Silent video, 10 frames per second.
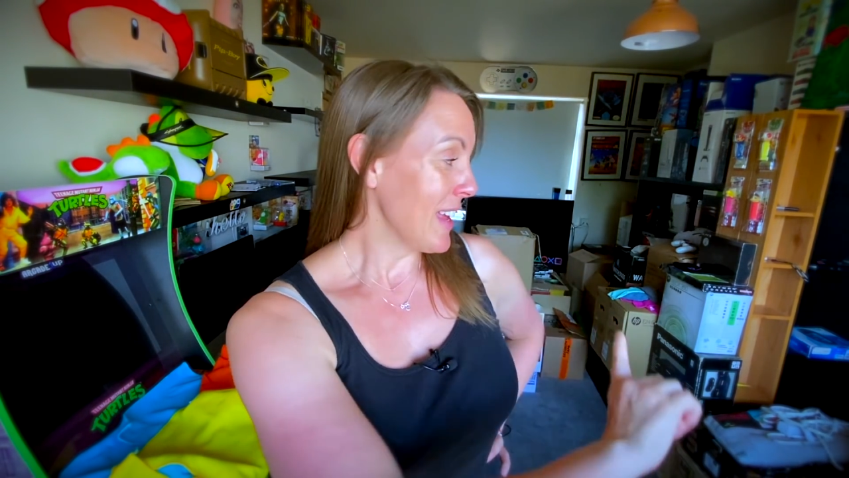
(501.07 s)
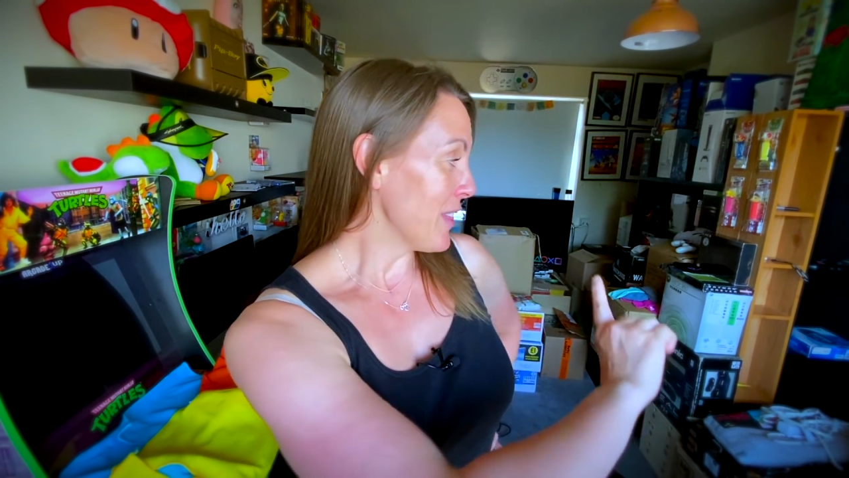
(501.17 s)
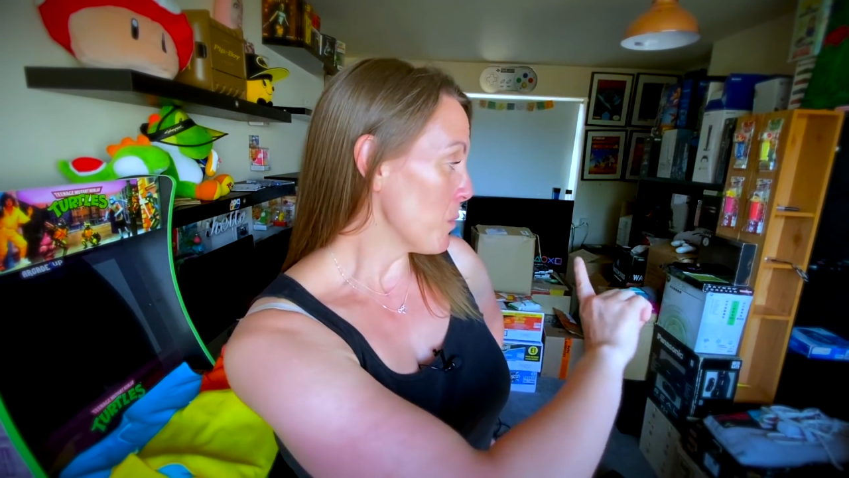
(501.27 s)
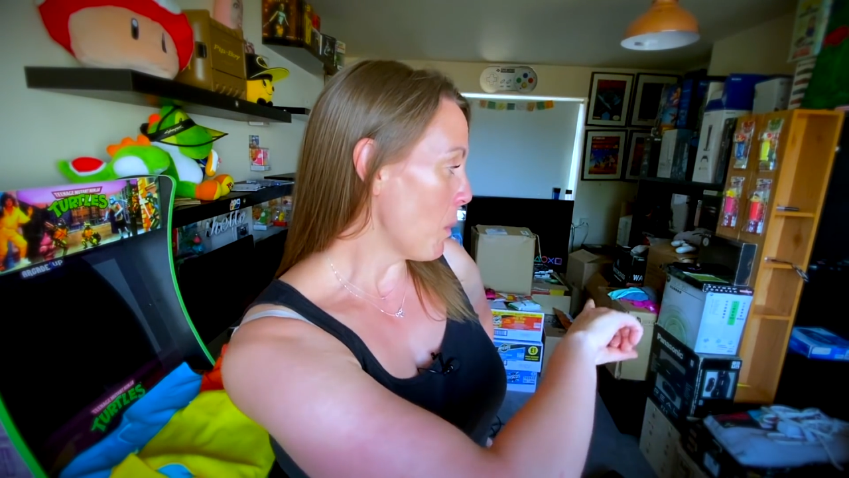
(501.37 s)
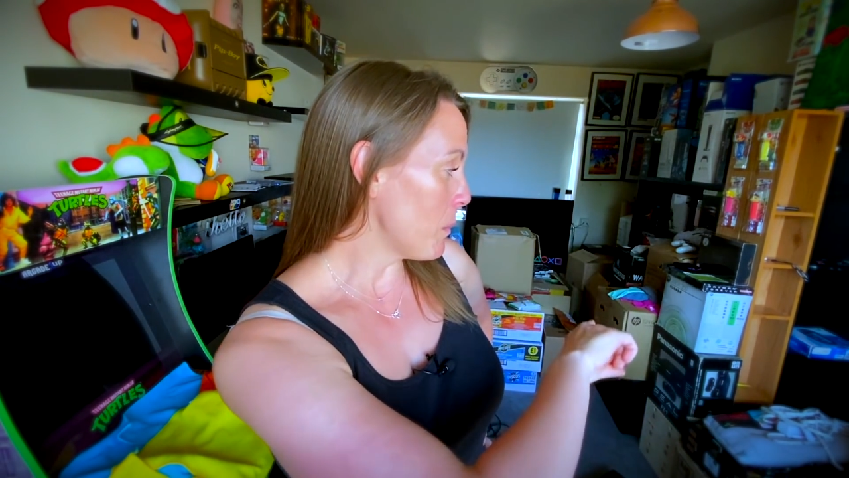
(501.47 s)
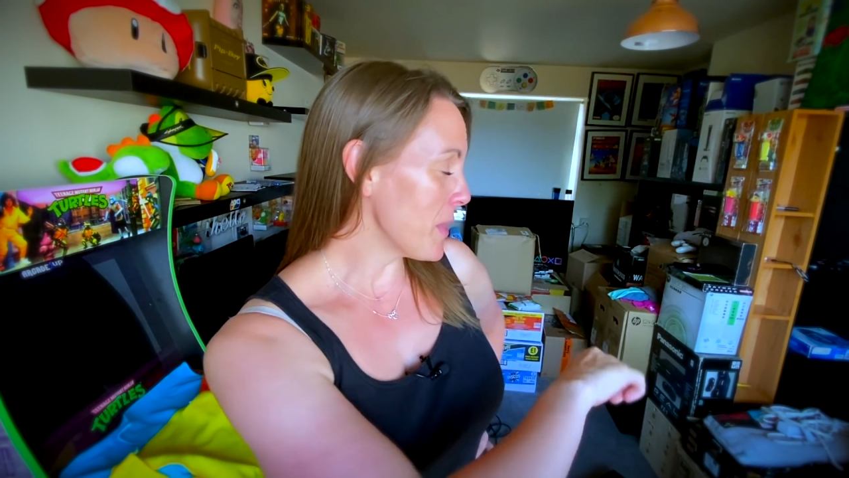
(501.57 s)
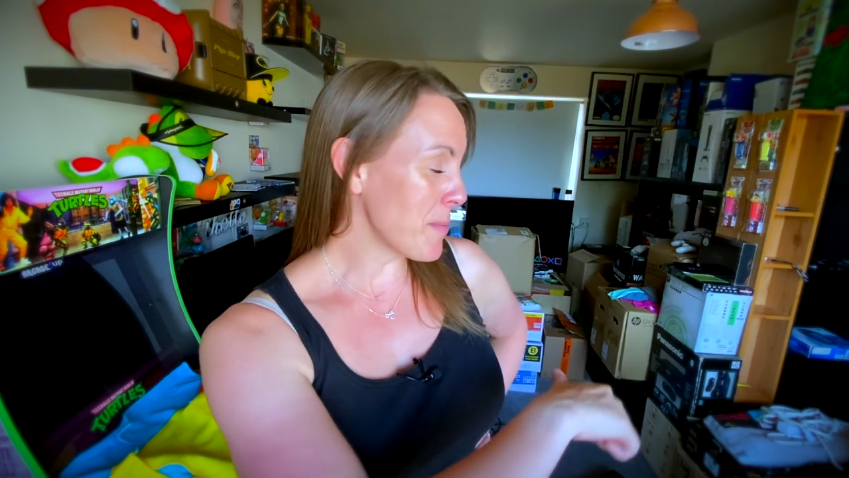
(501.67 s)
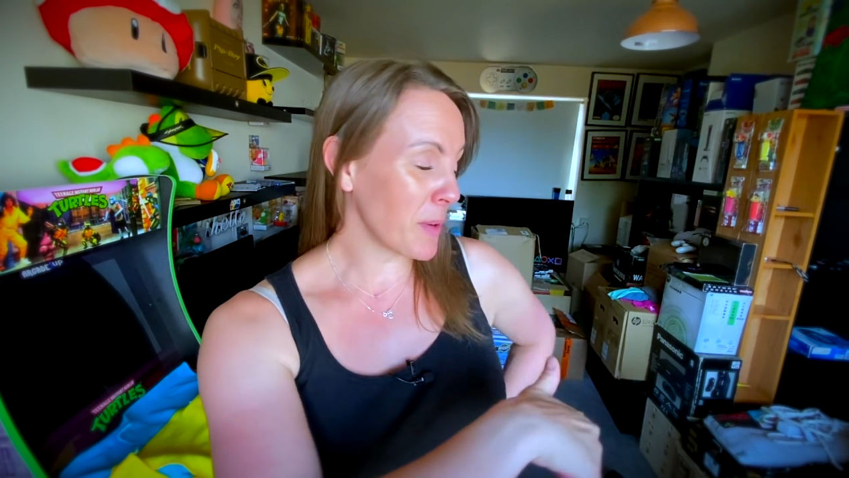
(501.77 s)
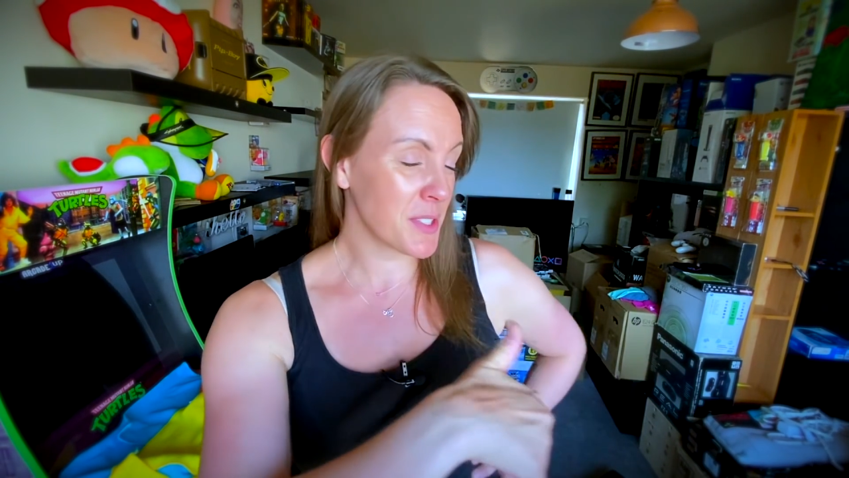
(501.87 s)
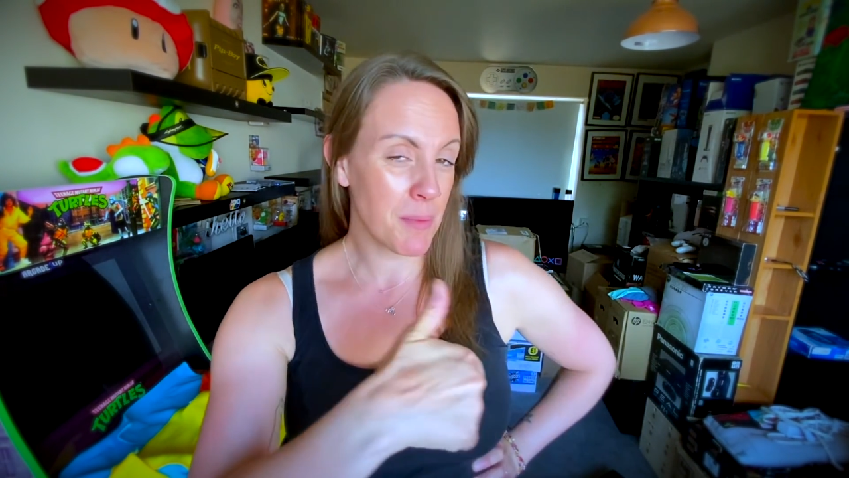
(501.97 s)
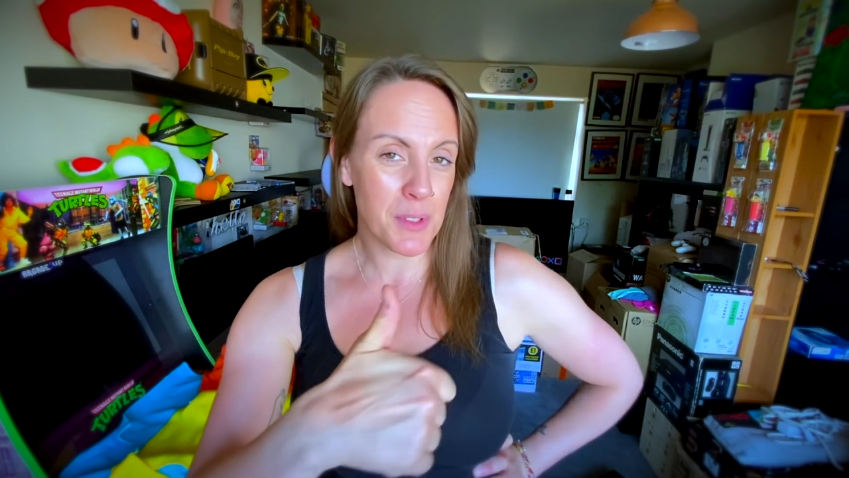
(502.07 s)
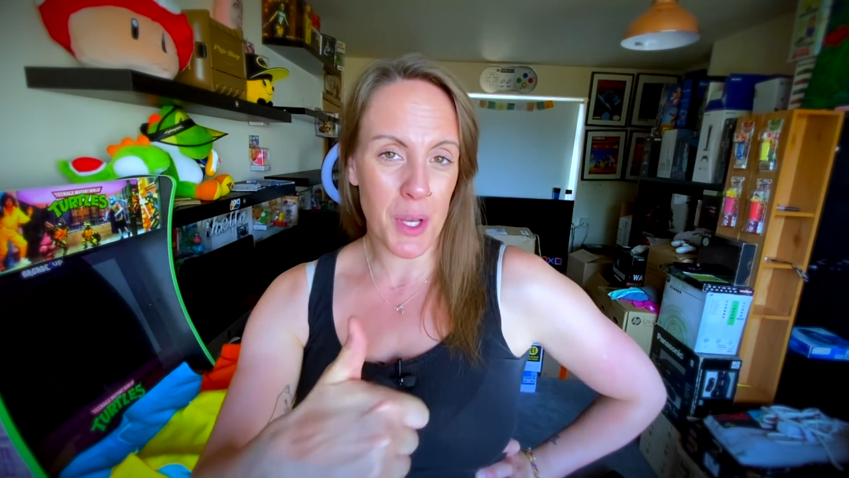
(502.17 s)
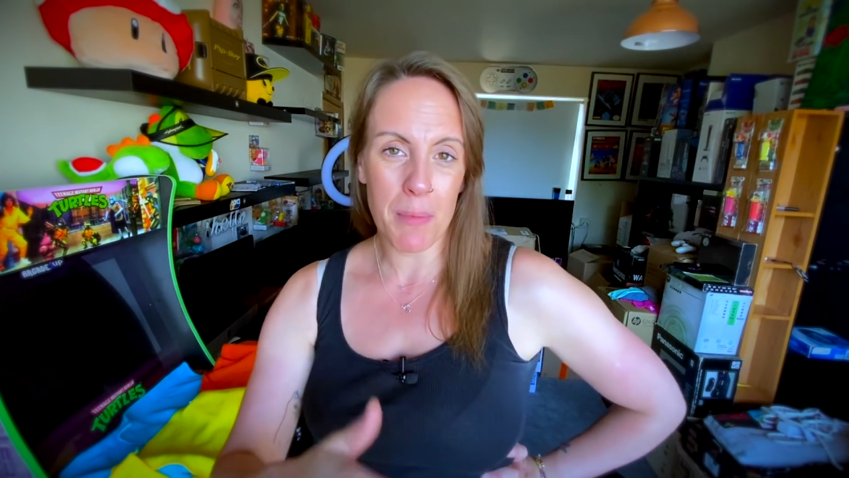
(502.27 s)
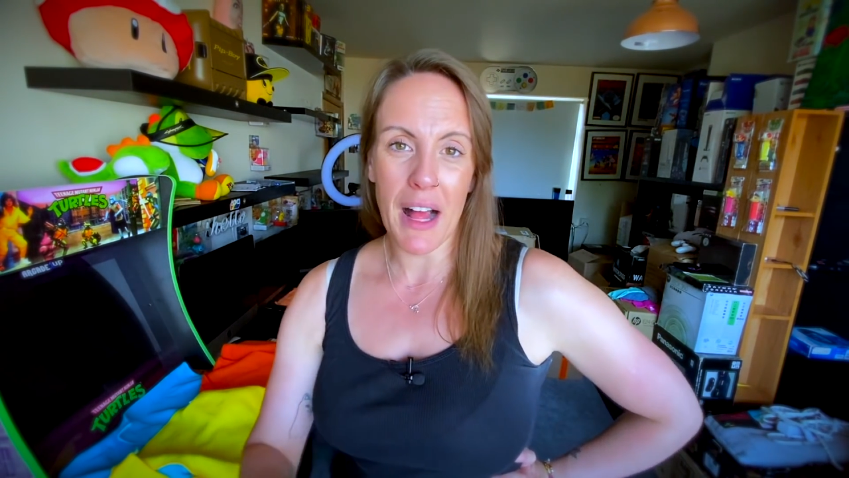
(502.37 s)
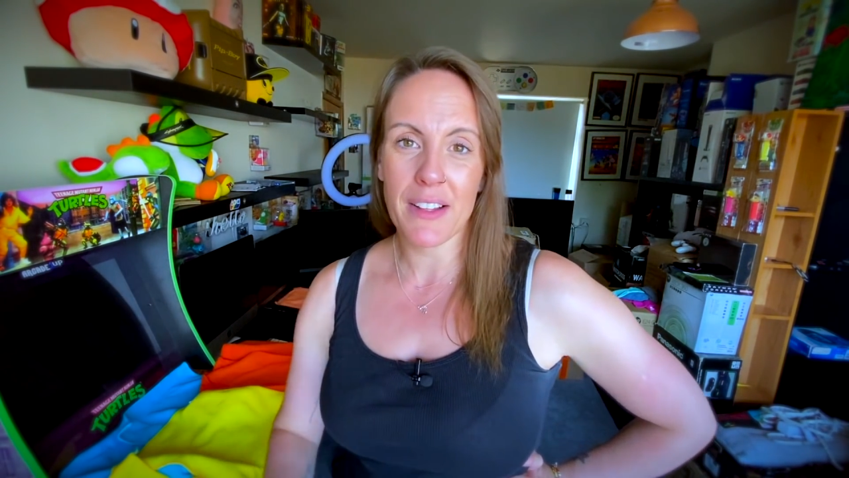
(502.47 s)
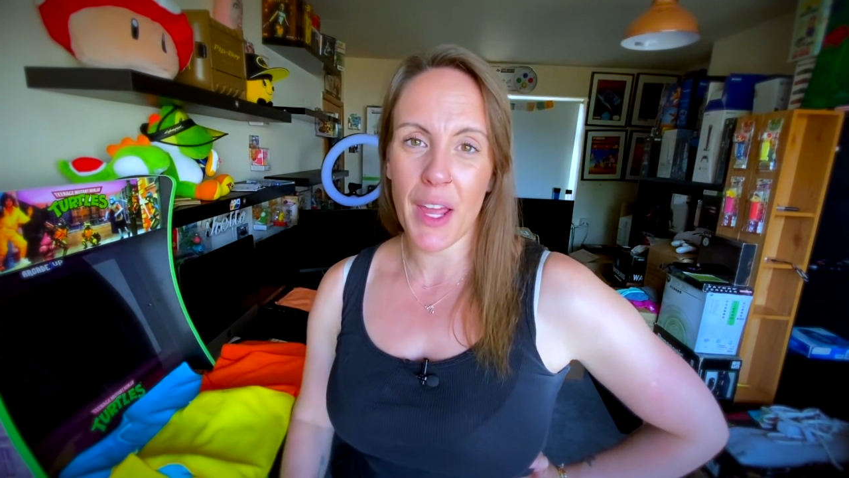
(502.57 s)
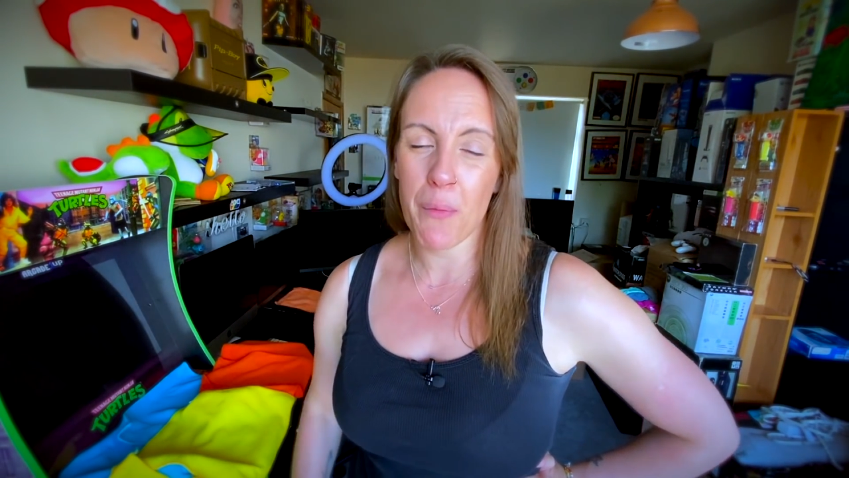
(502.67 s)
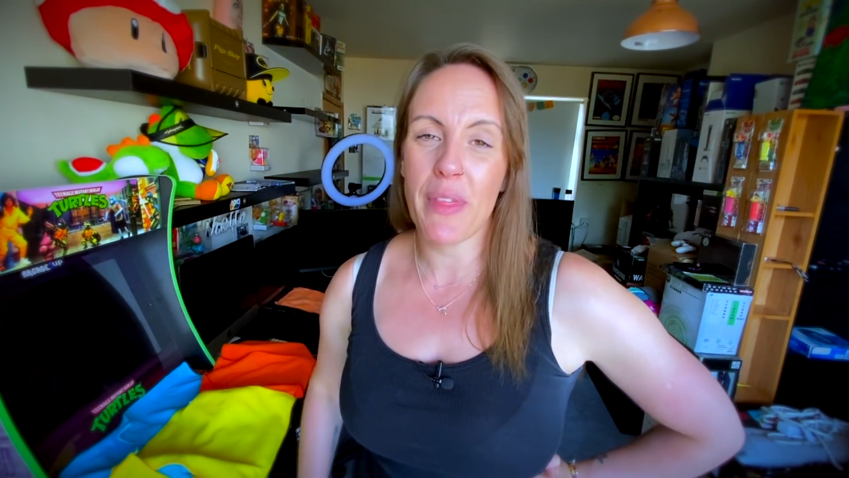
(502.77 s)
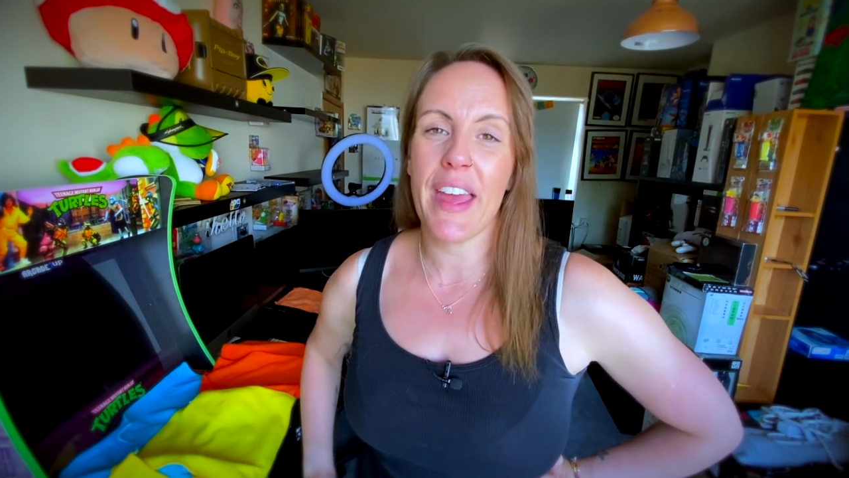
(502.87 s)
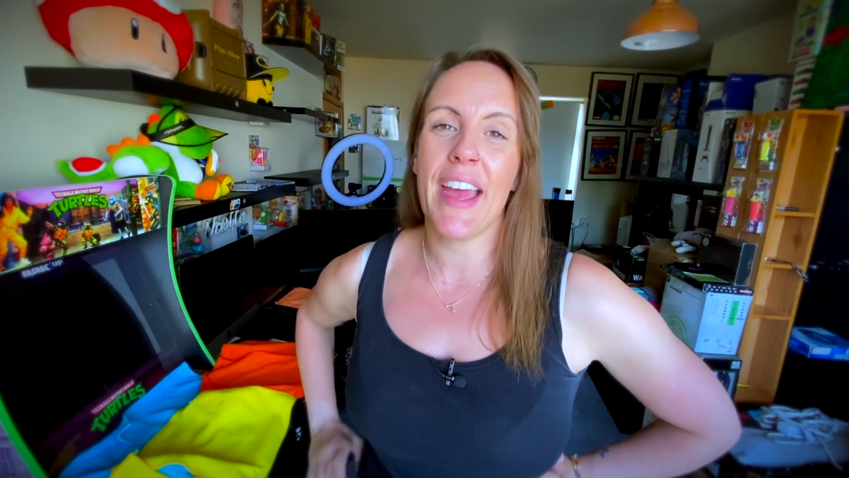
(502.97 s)
the one with the most thumbs up, I'll go
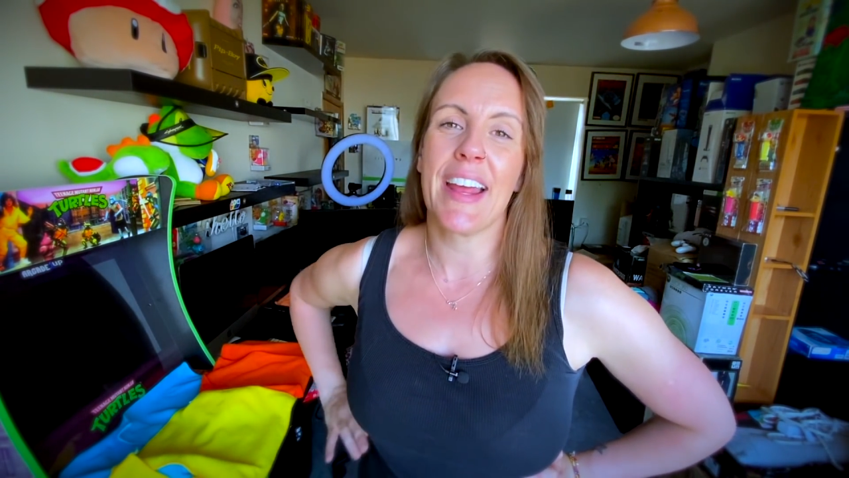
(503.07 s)
with it,